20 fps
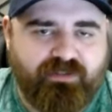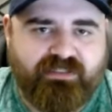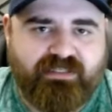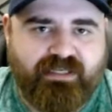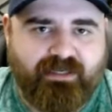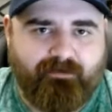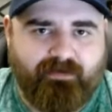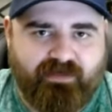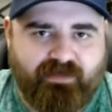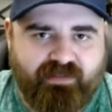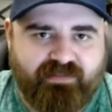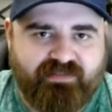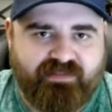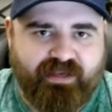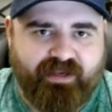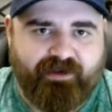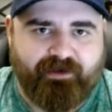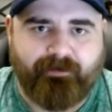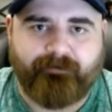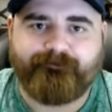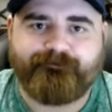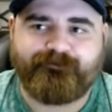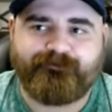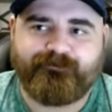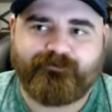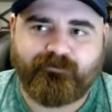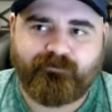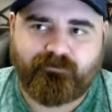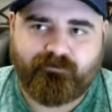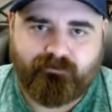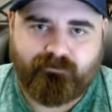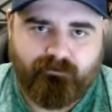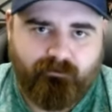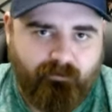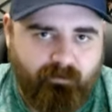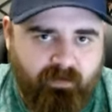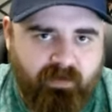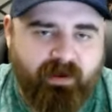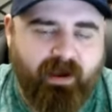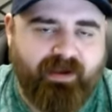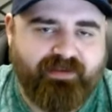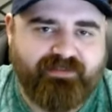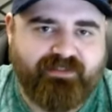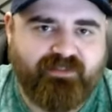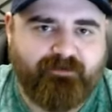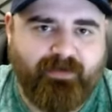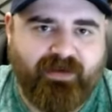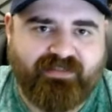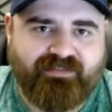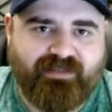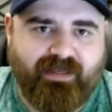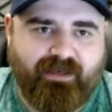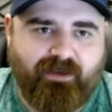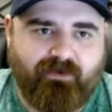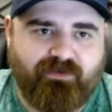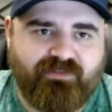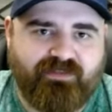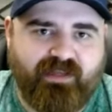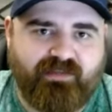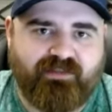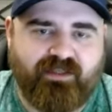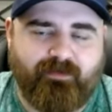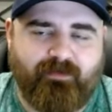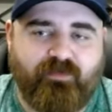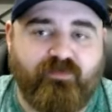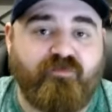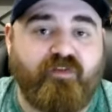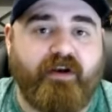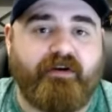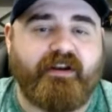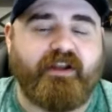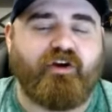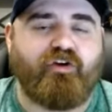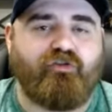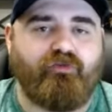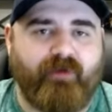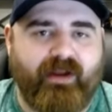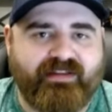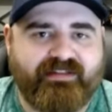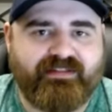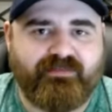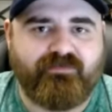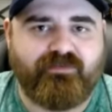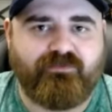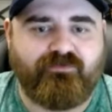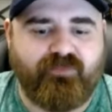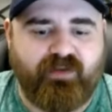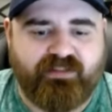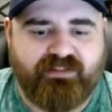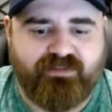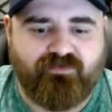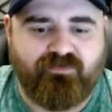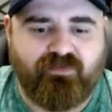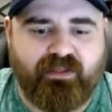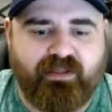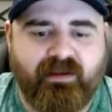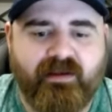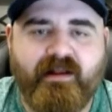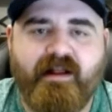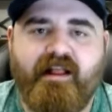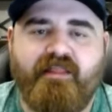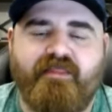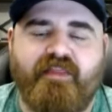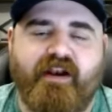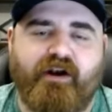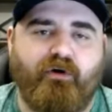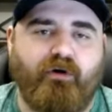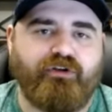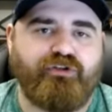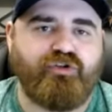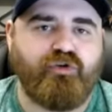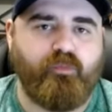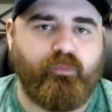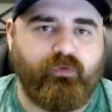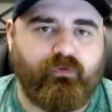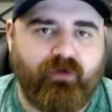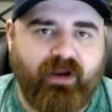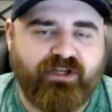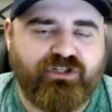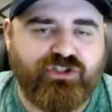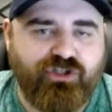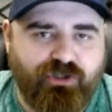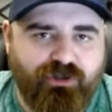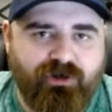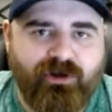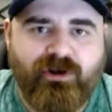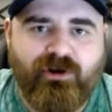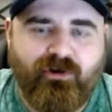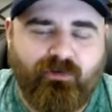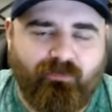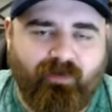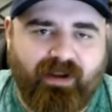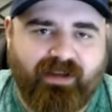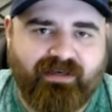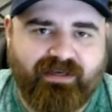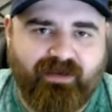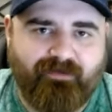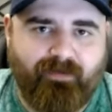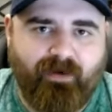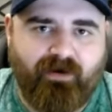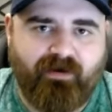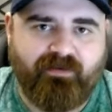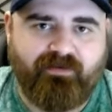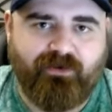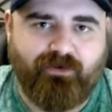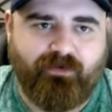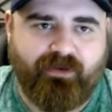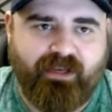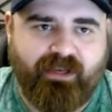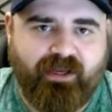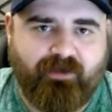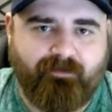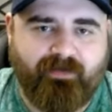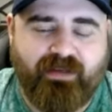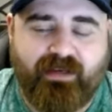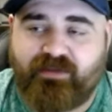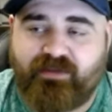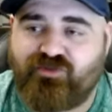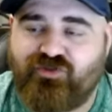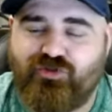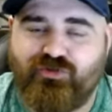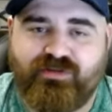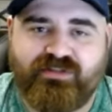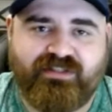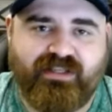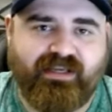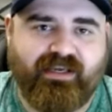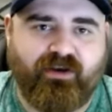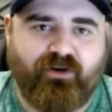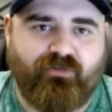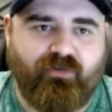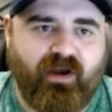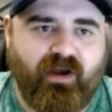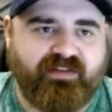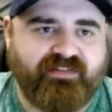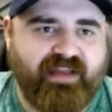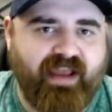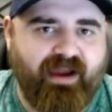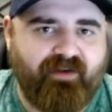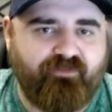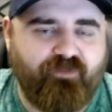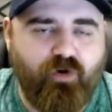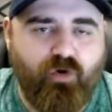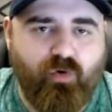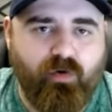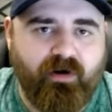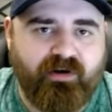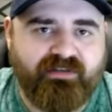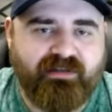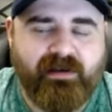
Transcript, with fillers: team in Gonzaga, I suspect San Diego State's going to be very aggressive defensively. They're going to pressure Ryan Nembhard and Nolan Hickman as soon as they get across half court.